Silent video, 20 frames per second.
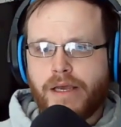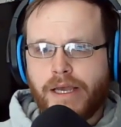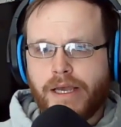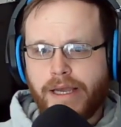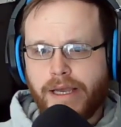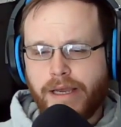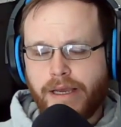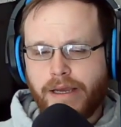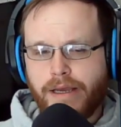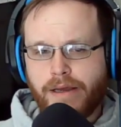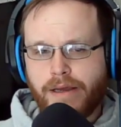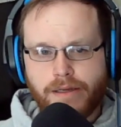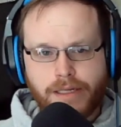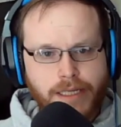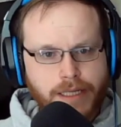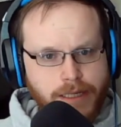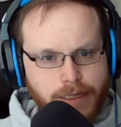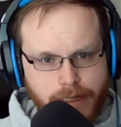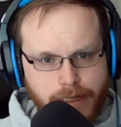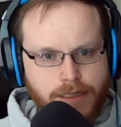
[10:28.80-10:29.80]
and
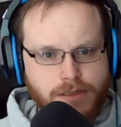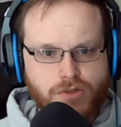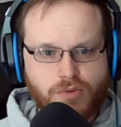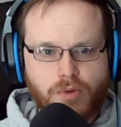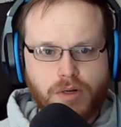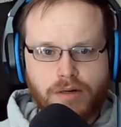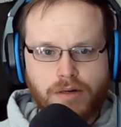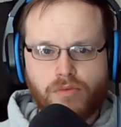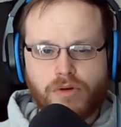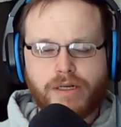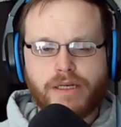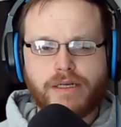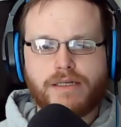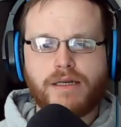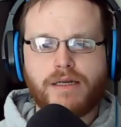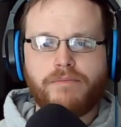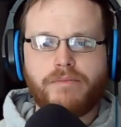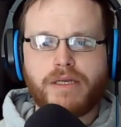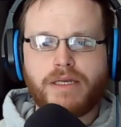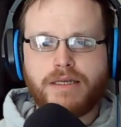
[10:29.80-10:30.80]
he nets what would end
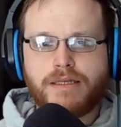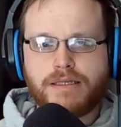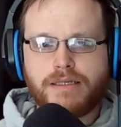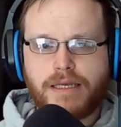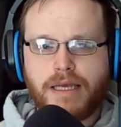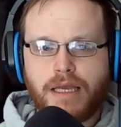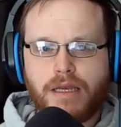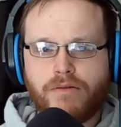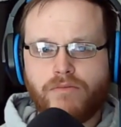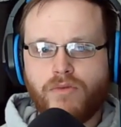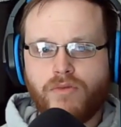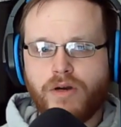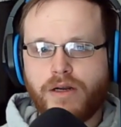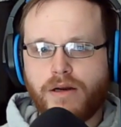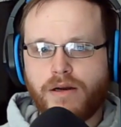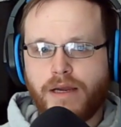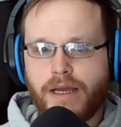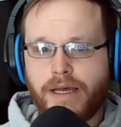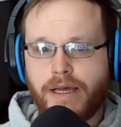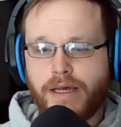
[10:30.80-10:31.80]
up being the game
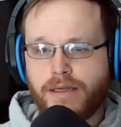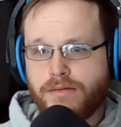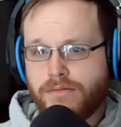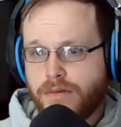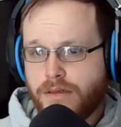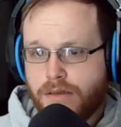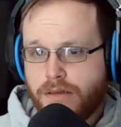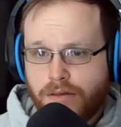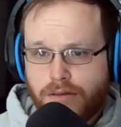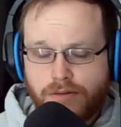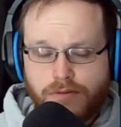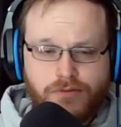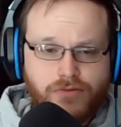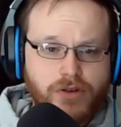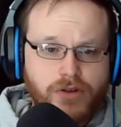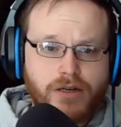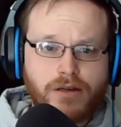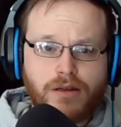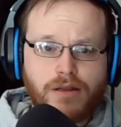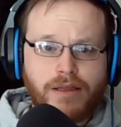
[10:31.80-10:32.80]
winner. And you
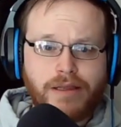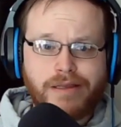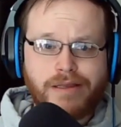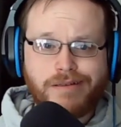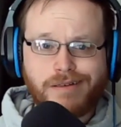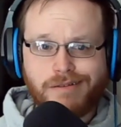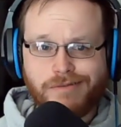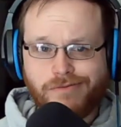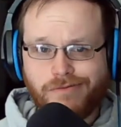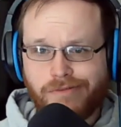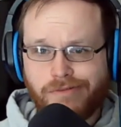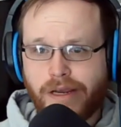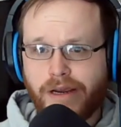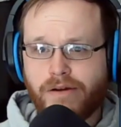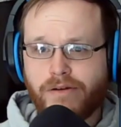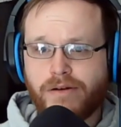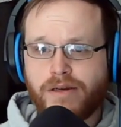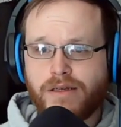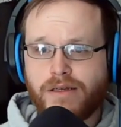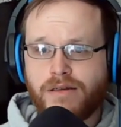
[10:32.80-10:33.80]
figure he could
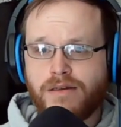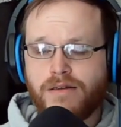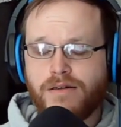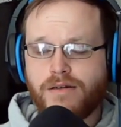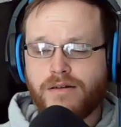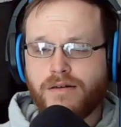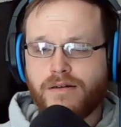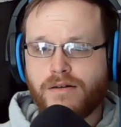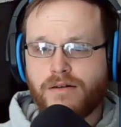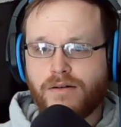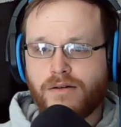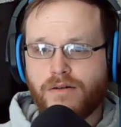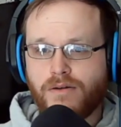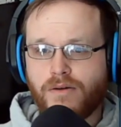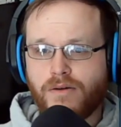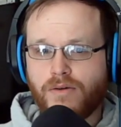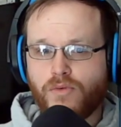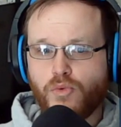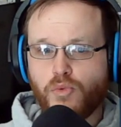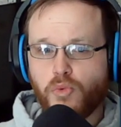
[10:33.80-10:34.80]
very
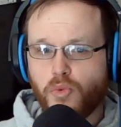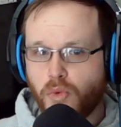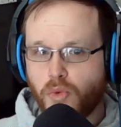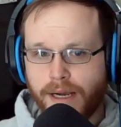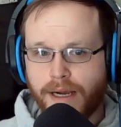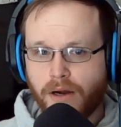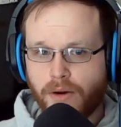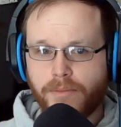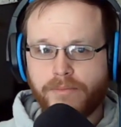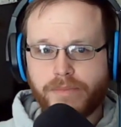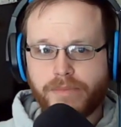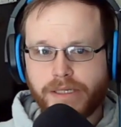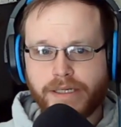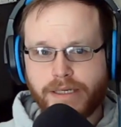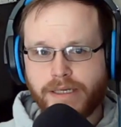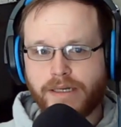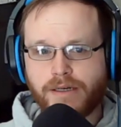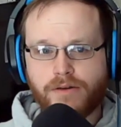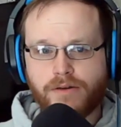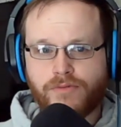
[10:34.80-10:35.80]
well be
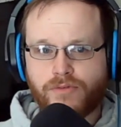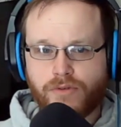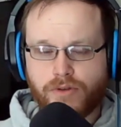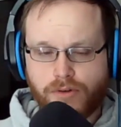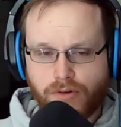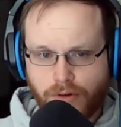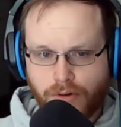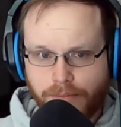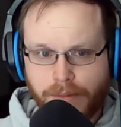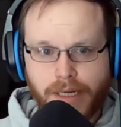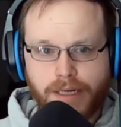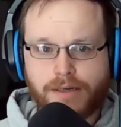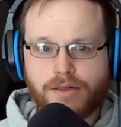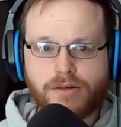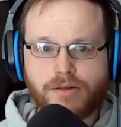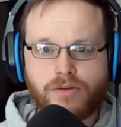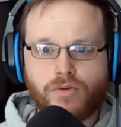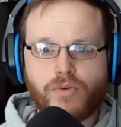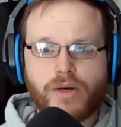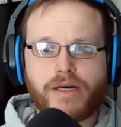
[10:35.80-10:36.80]
here for the
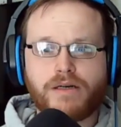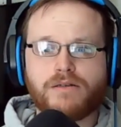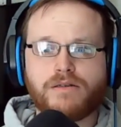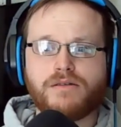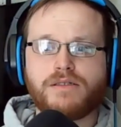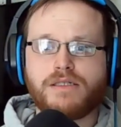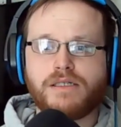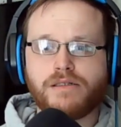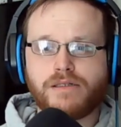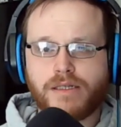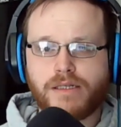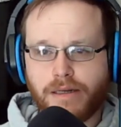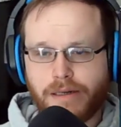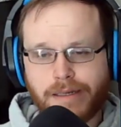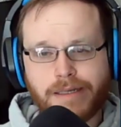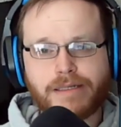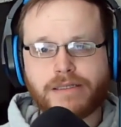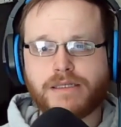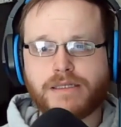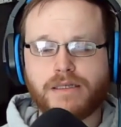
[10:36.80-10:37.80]
remainder of the regular season and
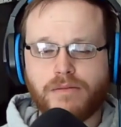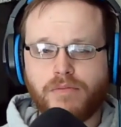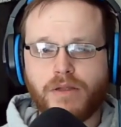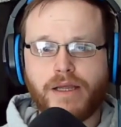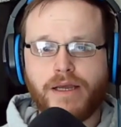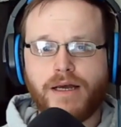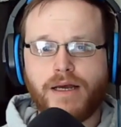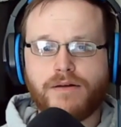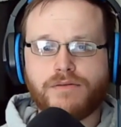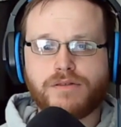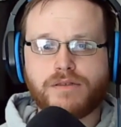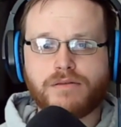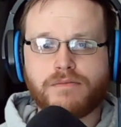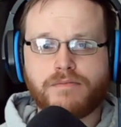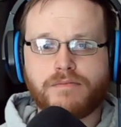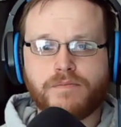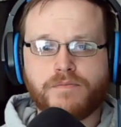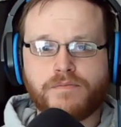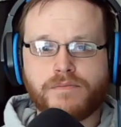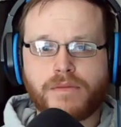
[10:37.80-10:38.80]
into the playoffs.
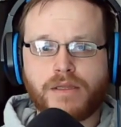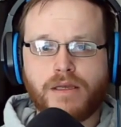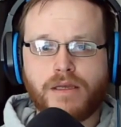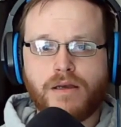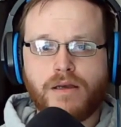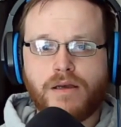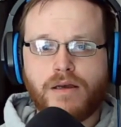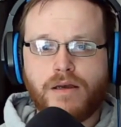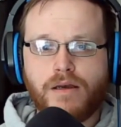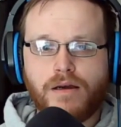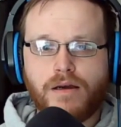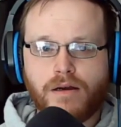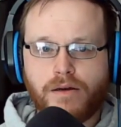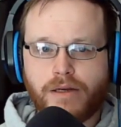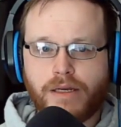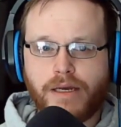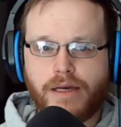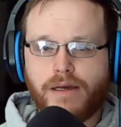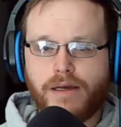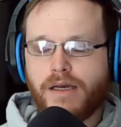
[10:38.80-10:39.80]

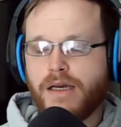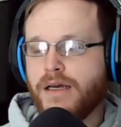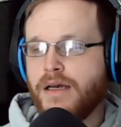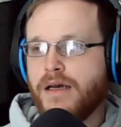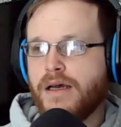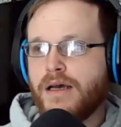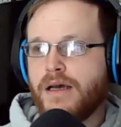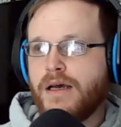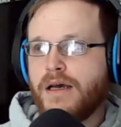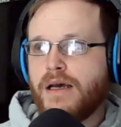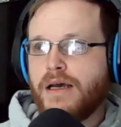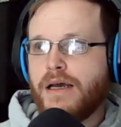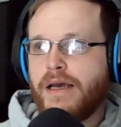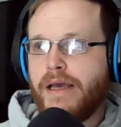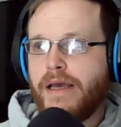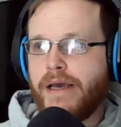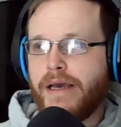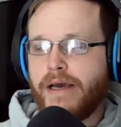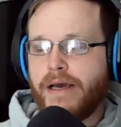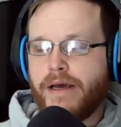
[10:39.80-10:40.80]
Okay.
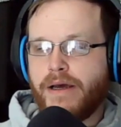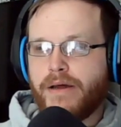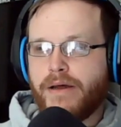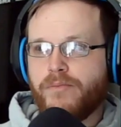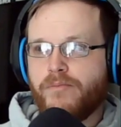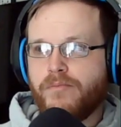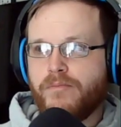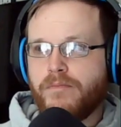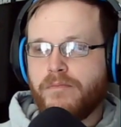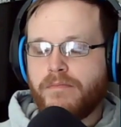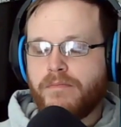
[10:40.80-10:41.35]
And